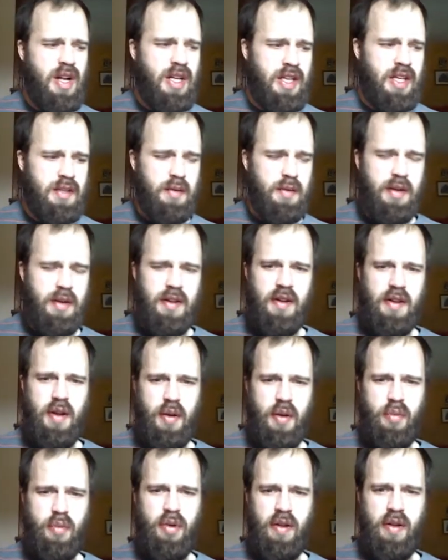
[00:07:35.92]
This one's
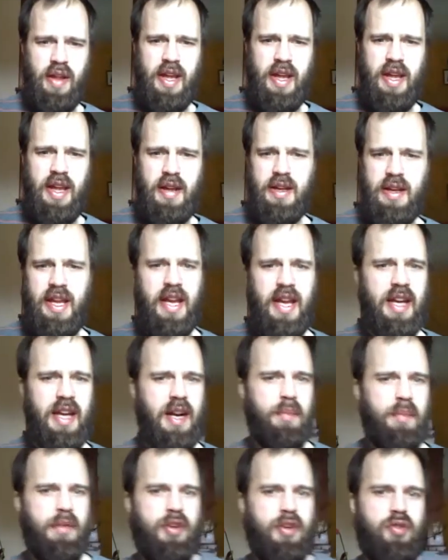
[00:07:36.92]
really kicking
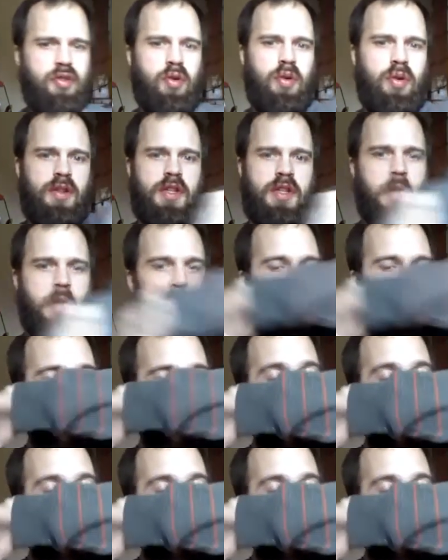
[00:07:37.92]
up the drool too.